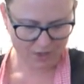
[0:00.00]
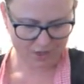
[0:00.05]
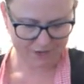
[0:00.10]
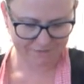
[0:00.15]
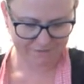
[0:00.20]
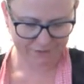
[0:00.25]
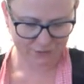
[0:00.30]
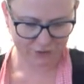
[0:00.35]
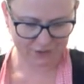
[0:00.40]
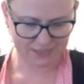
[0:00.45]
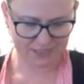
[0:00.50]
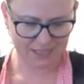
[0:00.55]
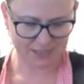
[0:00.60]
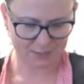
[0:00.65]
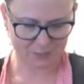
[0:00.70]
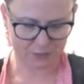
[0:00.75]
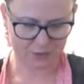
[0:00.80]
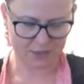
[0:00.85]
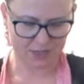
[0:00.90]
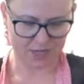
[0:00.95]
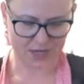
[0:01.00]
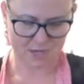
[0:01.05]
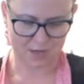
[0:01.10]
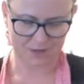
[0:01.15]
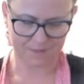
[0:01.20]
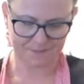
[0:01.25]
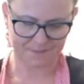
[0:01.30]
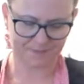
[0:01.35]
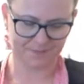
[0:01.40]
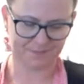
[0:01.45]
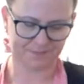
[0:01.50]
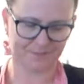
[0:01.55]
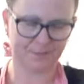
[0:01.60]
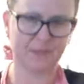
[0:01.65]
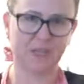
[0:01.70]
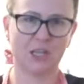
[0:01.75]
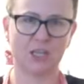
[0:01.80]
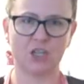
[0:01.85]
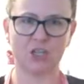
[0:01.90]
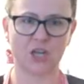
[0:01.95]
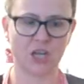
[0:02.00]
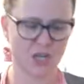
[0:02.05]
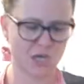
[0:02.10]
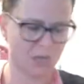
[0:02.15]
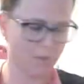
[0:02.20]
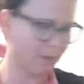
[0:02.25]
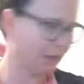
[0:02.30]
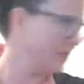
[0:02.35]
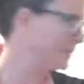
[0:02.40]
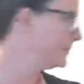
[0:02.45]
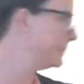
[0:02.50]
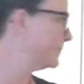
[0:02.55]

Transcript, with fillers: full teaspoon in there. Yum.